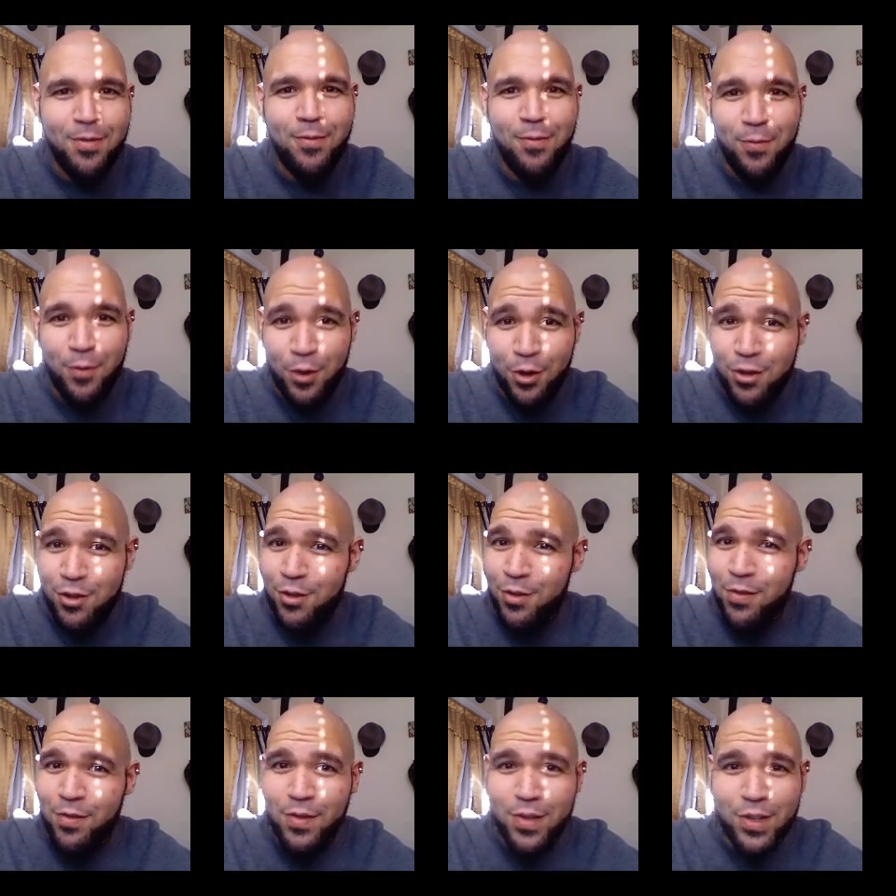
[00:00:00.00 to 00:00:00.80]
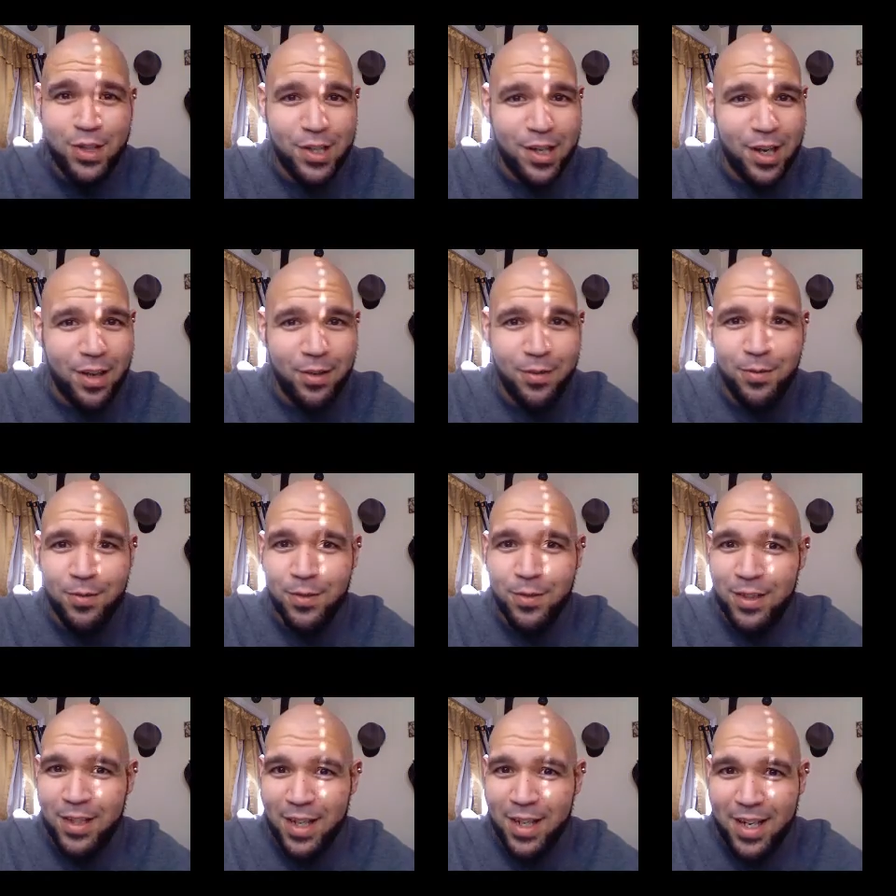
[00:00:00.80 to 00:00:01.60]
version of
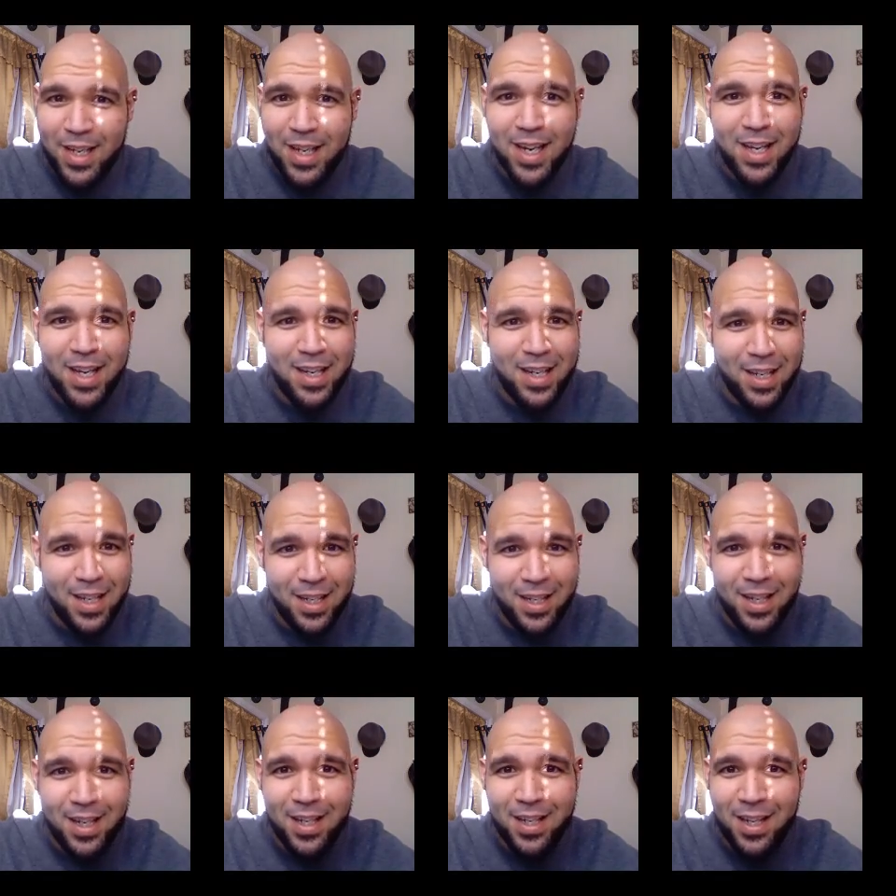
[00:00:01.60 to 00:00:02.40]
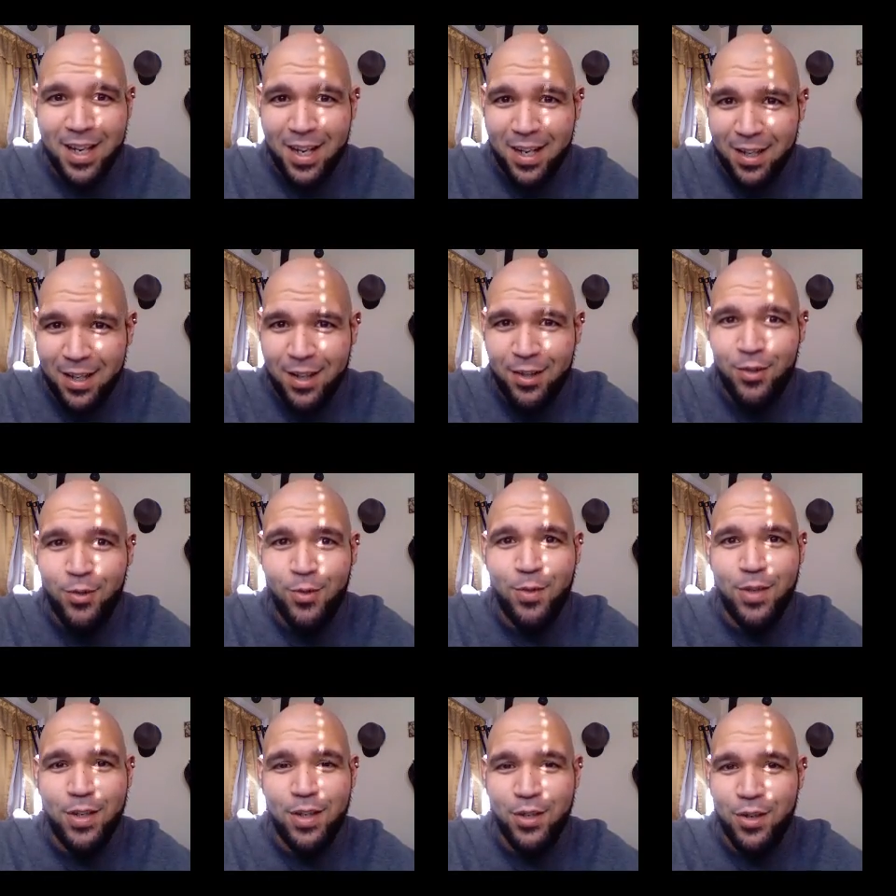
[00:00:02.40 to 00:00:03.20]
yourself of dedicating and
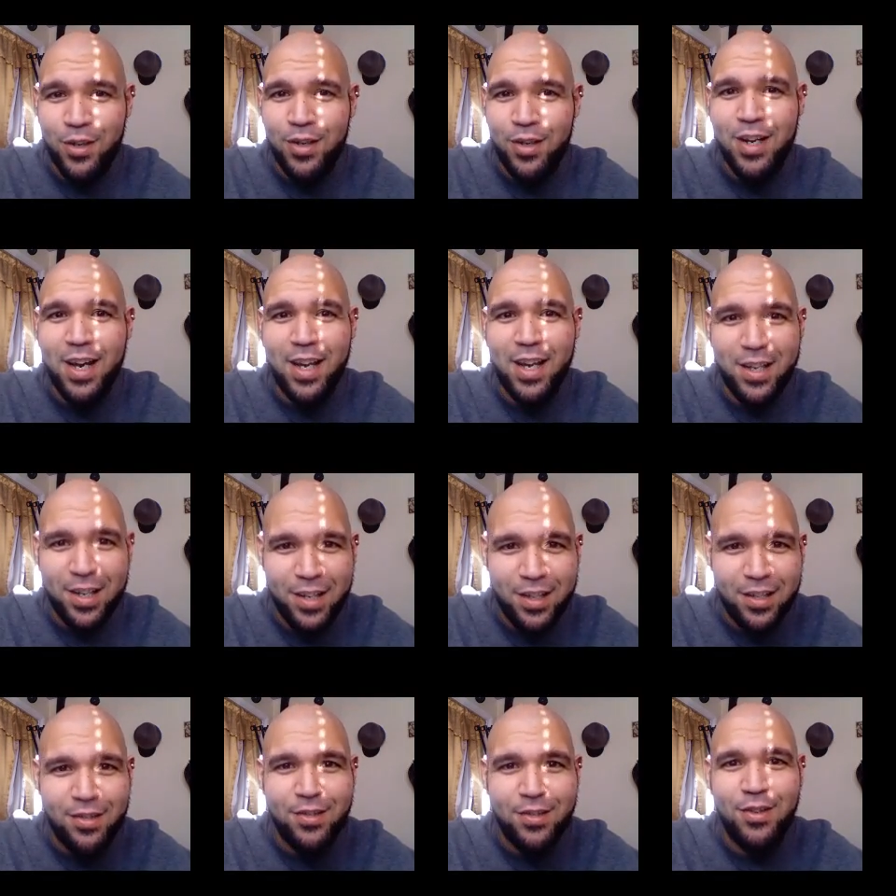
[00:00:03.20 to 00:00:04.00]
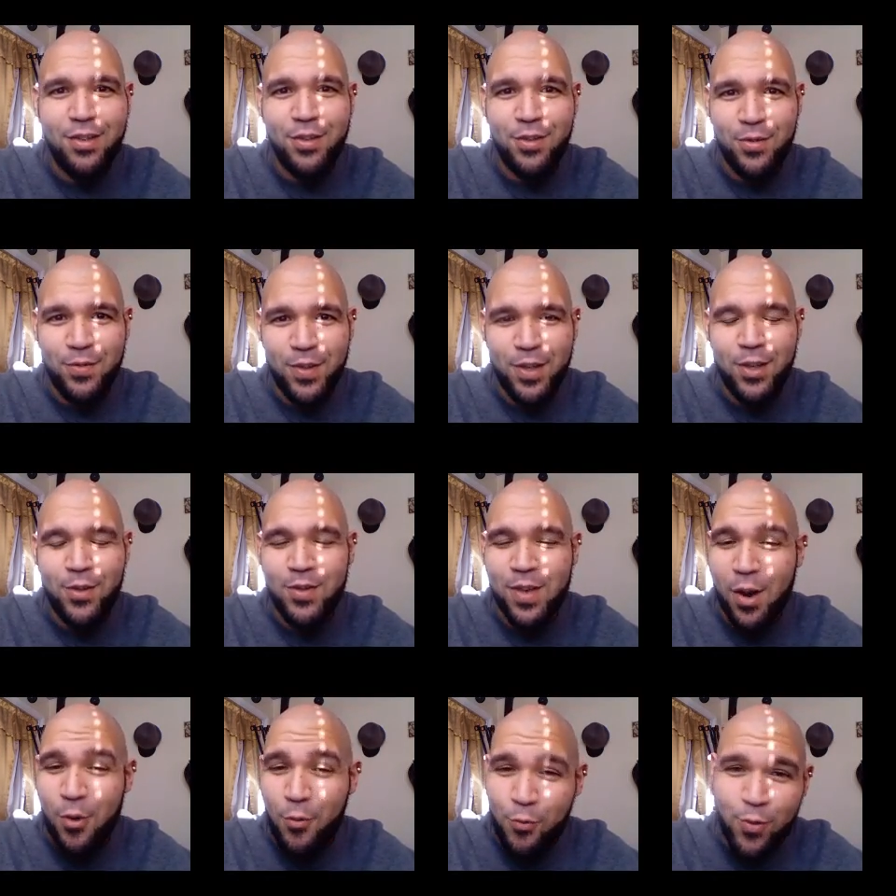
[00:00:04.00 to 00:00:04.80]
doing your editing on your
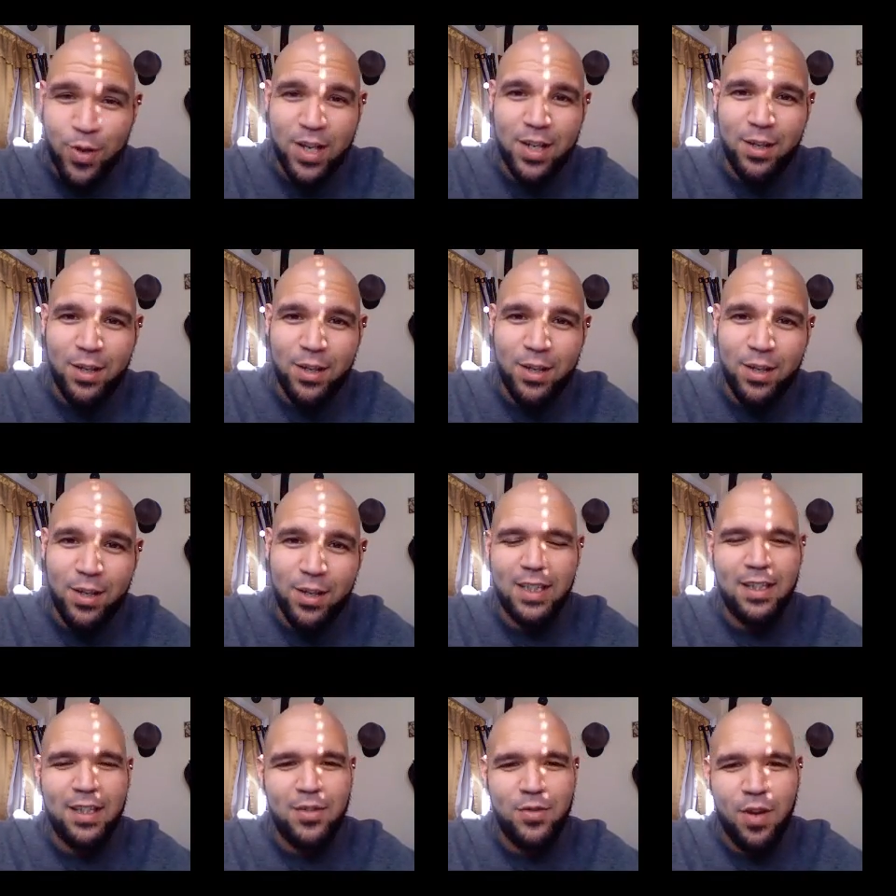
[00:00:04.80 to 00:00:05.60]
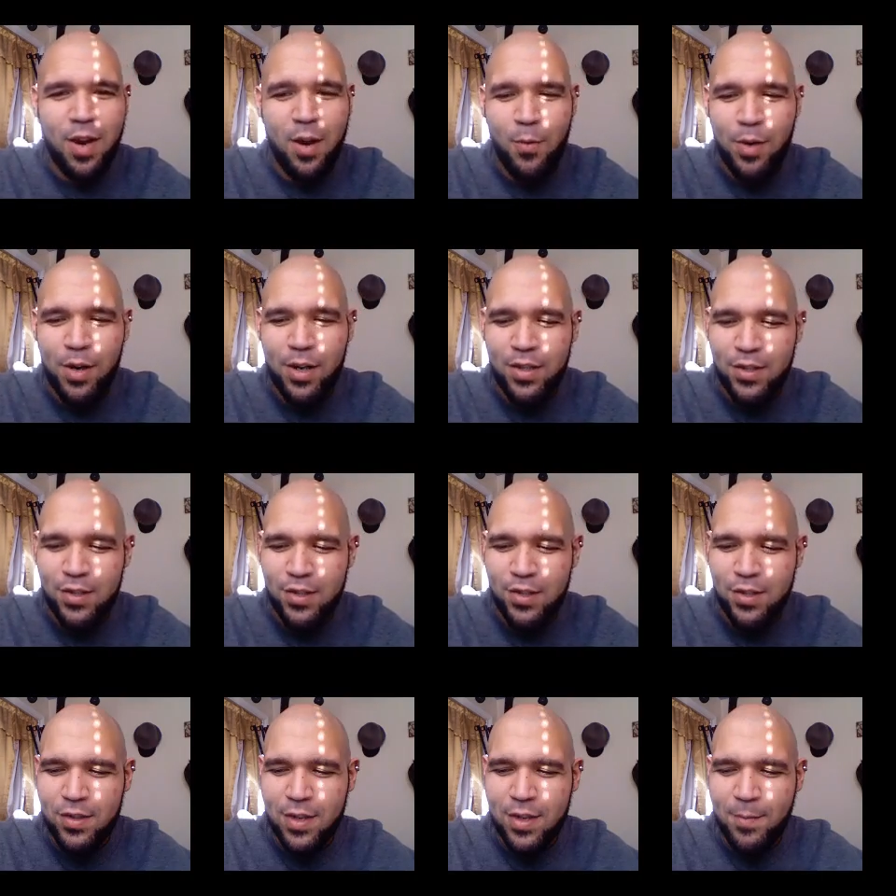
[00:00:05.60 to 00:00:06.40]
videos. I really, really like that. So I wanted
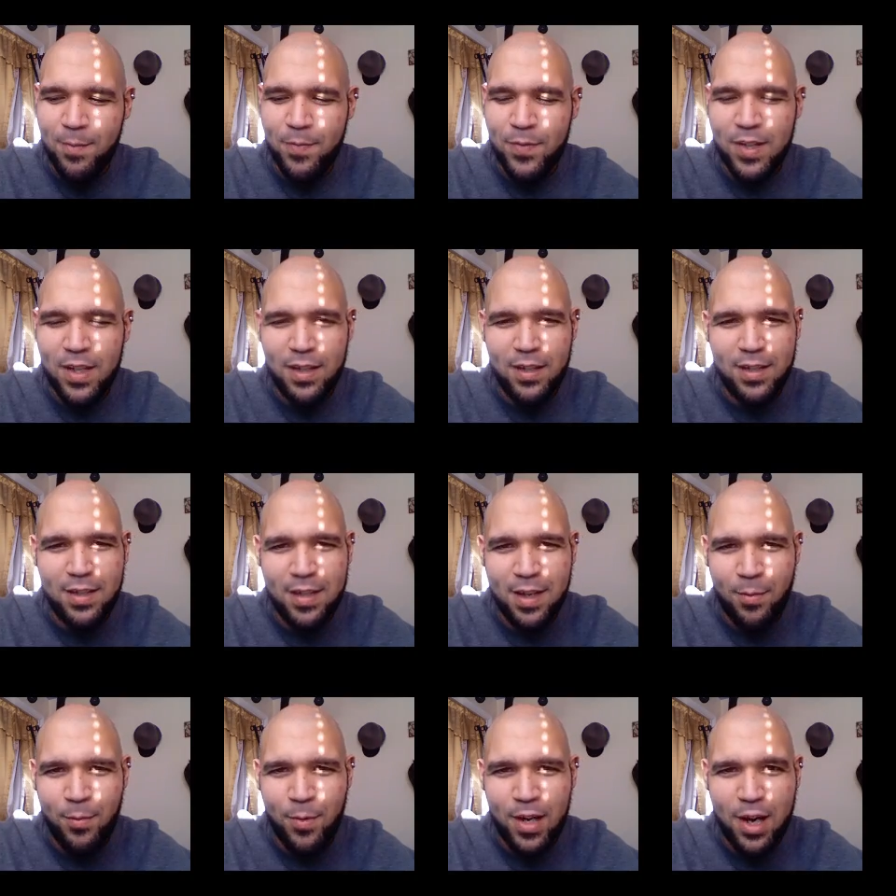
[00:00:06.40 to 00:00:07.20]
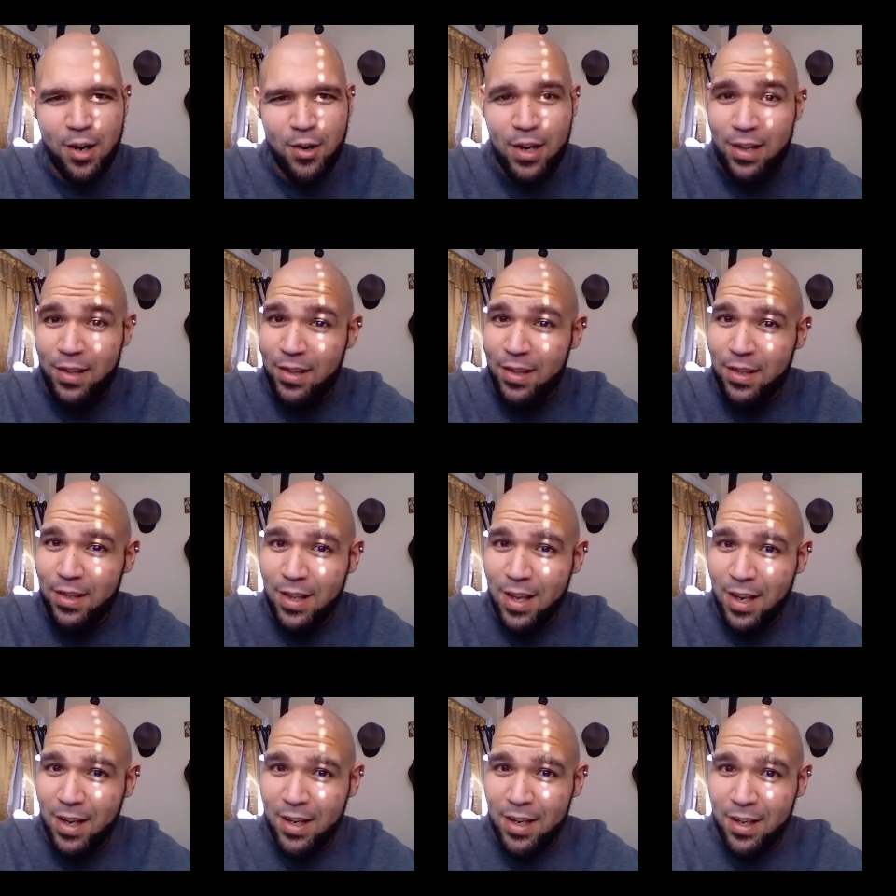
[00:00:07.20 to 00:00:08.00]
to just take the time right now
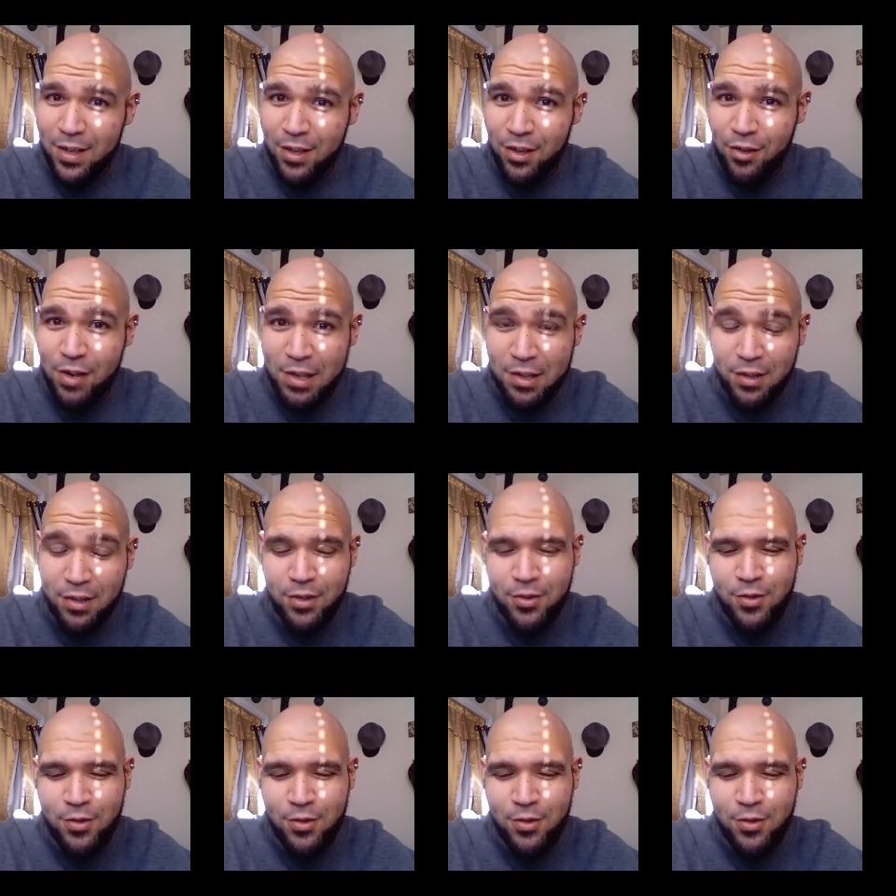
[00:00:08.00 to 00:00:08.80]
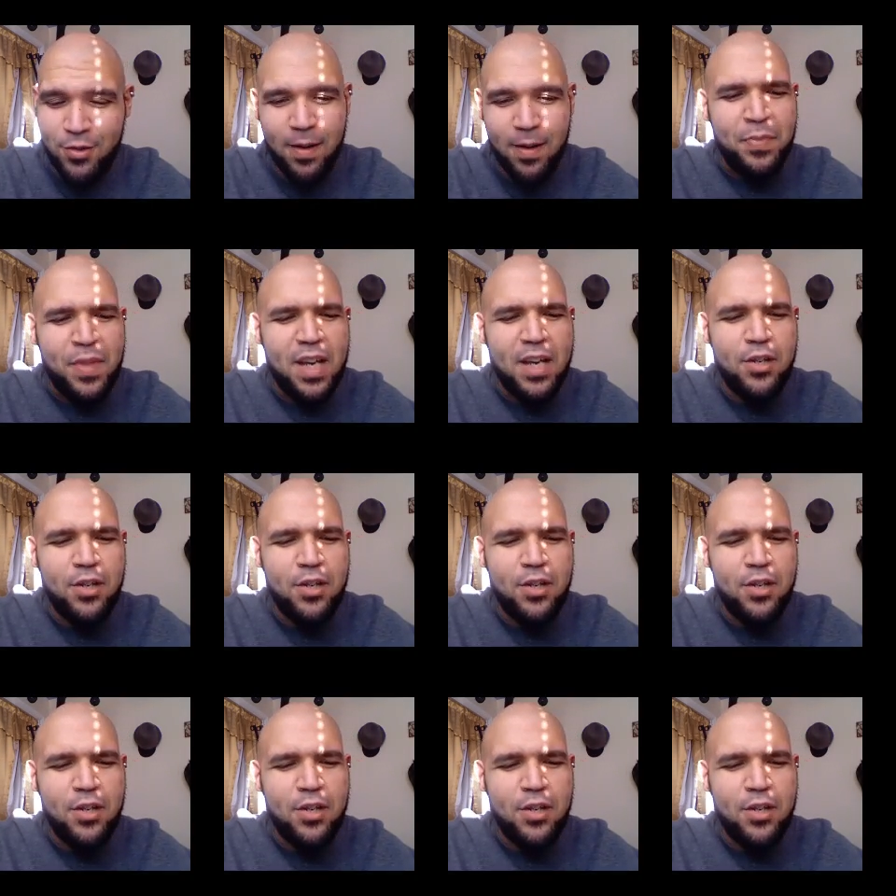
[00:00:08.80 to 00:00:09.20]
and congratulate you on that.